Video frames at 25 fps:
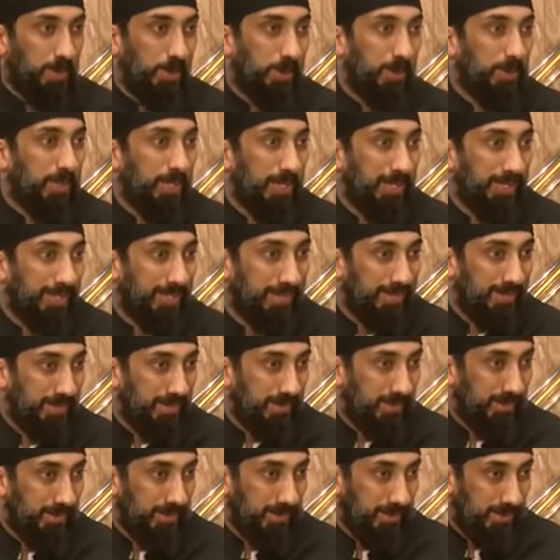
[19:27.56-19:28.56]
you don't need
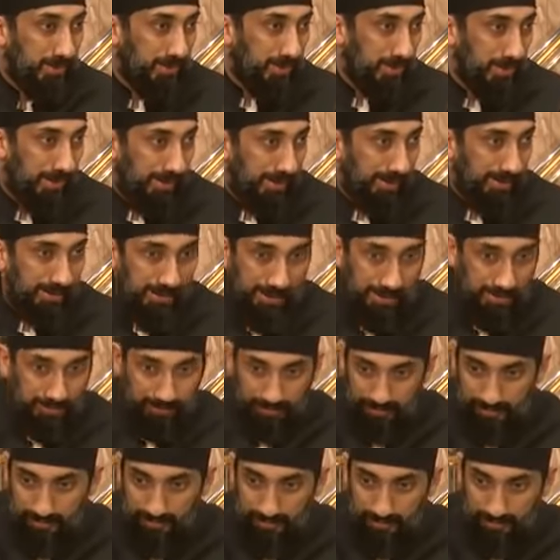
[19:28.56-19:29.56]
a
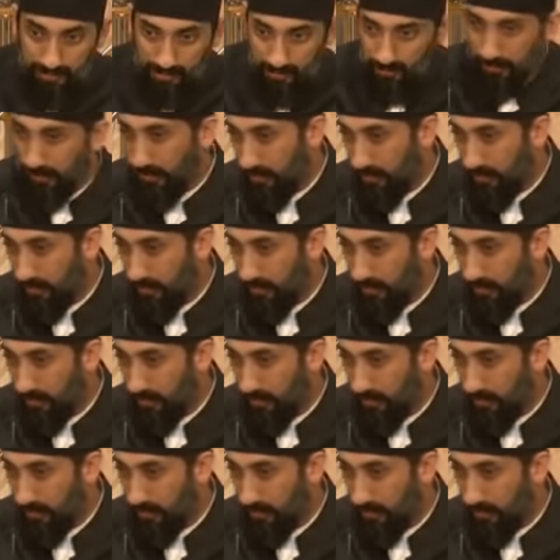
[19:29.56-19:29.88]
lamp. So